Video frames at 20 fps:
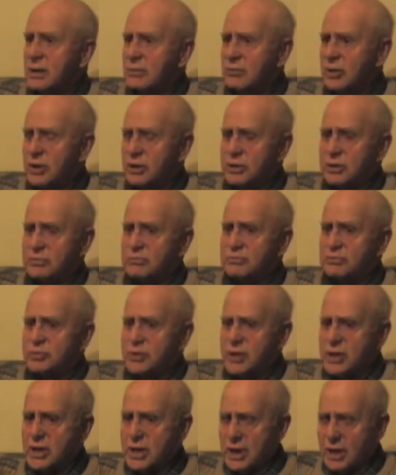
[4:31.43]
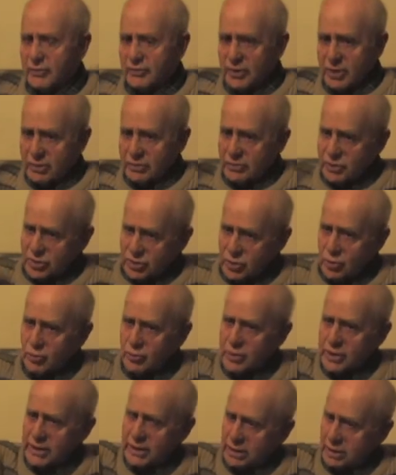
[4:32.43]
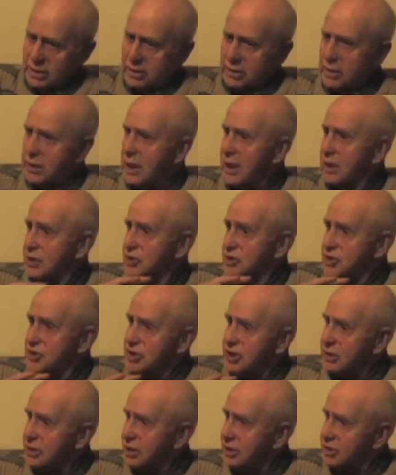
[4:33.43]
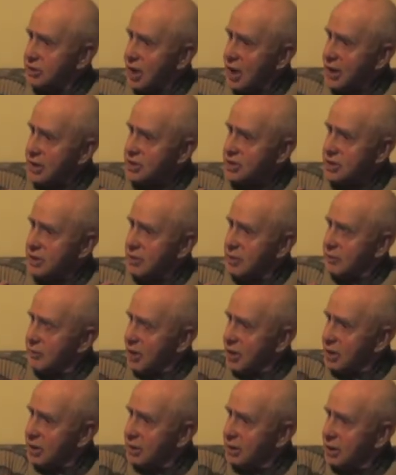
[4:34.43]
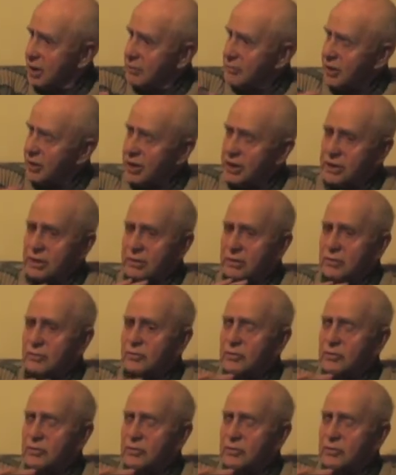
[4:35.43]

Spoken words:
but pretty heavy it was going in, and still the tide seemed to be coming in.